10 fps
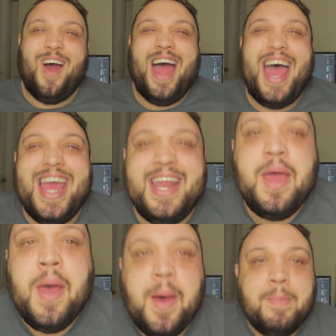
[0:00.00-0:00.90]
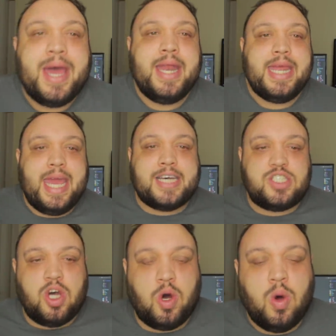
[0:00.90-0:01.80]
all right? But yeah,
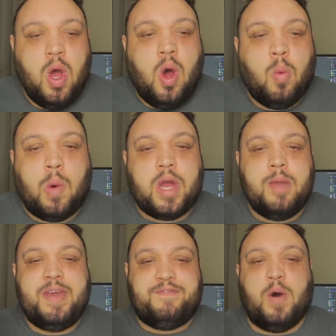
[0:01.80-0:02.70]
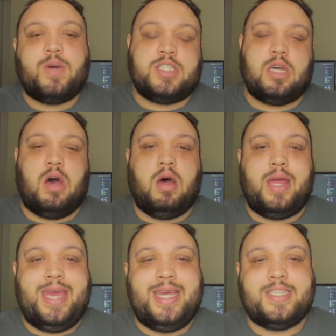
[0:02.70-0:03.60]
so what we're gonna be focusing on
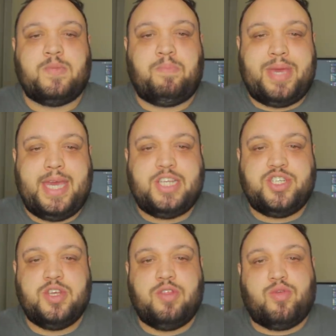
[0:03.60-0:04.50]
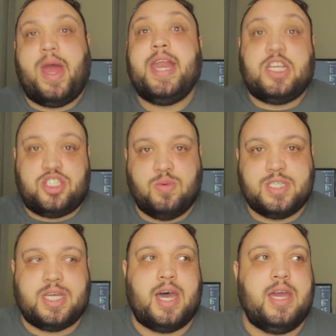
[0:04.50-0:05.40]
is Peach threatening
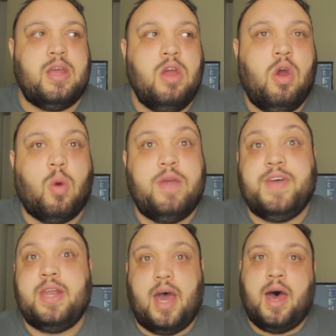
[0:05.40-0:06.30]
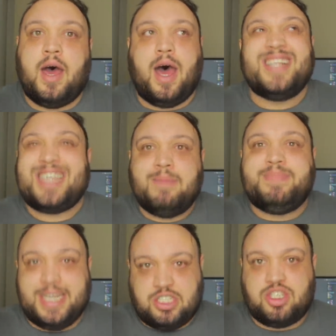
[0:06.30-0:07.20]
suicide or even uh,
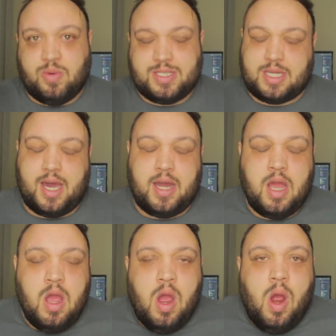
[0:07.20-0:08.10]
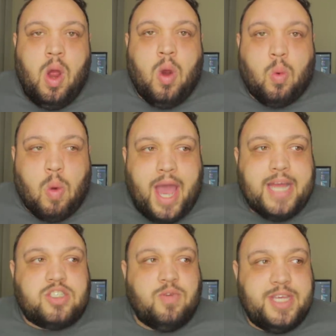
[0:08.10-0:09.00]
attempting suicide,
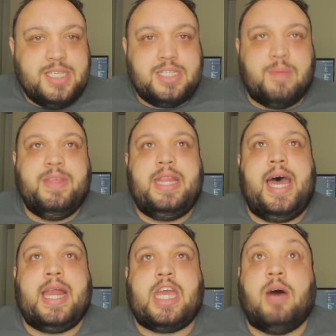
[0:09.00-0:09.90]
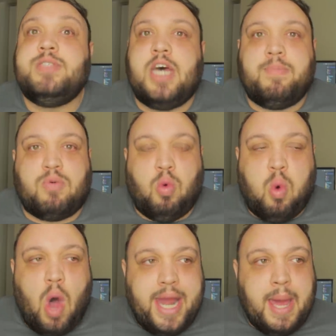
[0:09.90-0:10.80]
right? So this is something that comes up
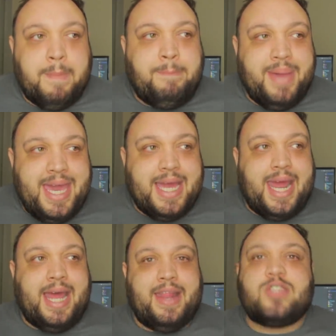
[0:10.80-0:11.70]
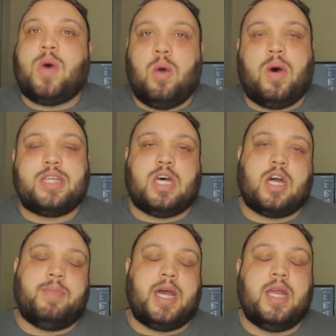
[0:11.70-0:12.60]
quite a bit and that's why I wanna
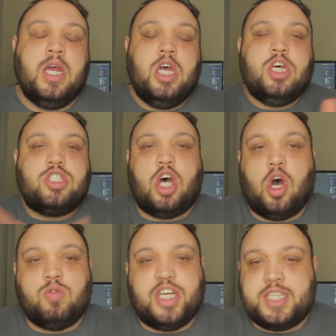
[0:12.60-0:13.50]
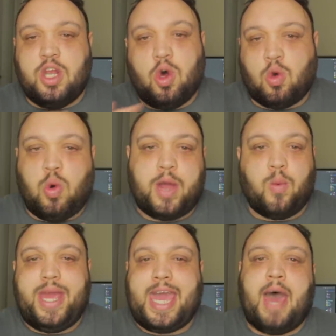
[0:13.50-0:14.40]
talk about it. So just a little quick
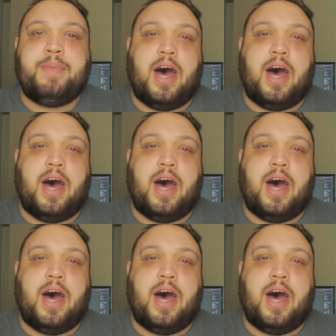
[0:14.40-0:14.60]
recap